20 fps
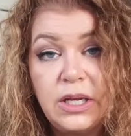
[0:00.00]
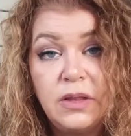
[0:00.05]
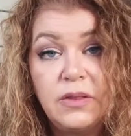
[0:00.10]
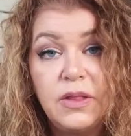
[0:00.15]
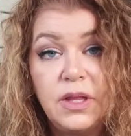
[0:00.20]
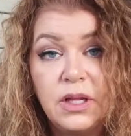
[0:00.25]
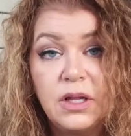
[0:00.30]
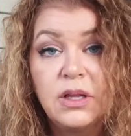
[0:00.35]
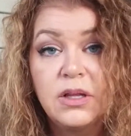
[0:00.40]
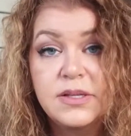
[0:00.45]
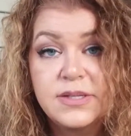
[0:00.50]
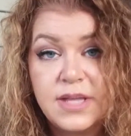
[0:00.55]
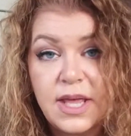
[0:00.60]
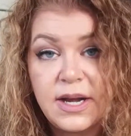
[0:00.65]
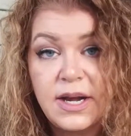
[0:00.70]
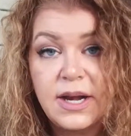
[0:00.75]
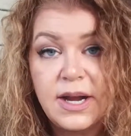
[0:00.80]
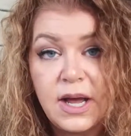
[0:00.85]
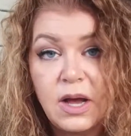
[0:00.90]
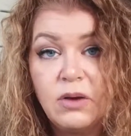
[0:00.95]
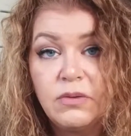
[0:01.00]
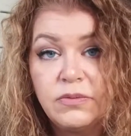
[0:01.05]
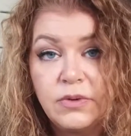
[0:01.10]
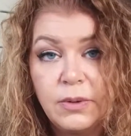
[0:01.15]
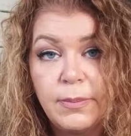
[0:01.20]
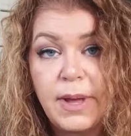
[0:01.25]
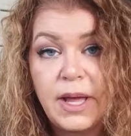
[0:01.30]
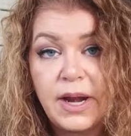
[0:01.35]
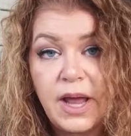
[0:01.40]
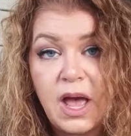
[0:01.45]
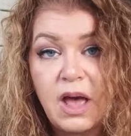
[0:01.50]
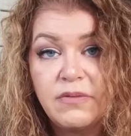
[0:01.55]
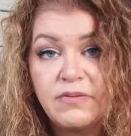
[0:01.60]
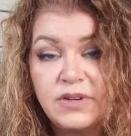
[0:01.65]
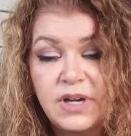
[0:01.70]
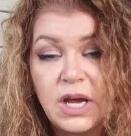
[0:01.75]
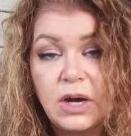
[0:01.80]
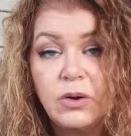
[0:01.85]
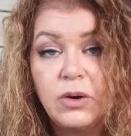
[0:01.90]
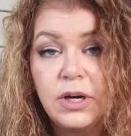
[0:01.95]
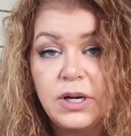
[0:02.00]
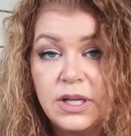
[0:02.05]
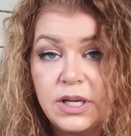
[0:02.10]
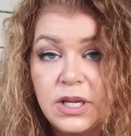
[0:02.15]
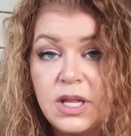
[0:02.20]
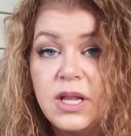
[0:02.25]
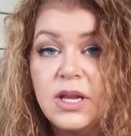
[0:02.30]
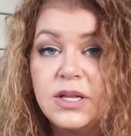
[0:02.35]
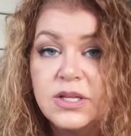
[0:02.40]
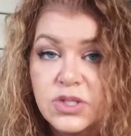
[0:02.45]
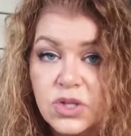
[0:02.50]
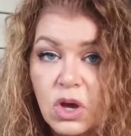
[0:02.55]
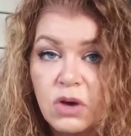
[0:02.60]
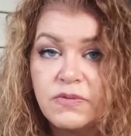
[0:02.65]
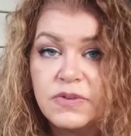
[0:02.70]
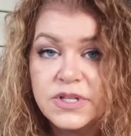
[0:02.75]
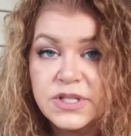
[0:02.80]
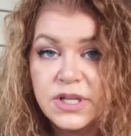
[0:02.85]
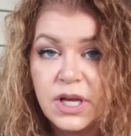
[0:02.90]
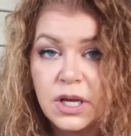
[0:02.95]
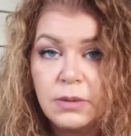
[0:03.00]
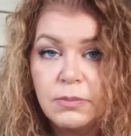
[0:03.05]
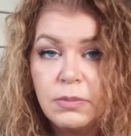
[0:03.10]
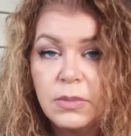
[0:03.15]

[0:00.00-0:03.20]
then set it out for about a half an hour and it softens up.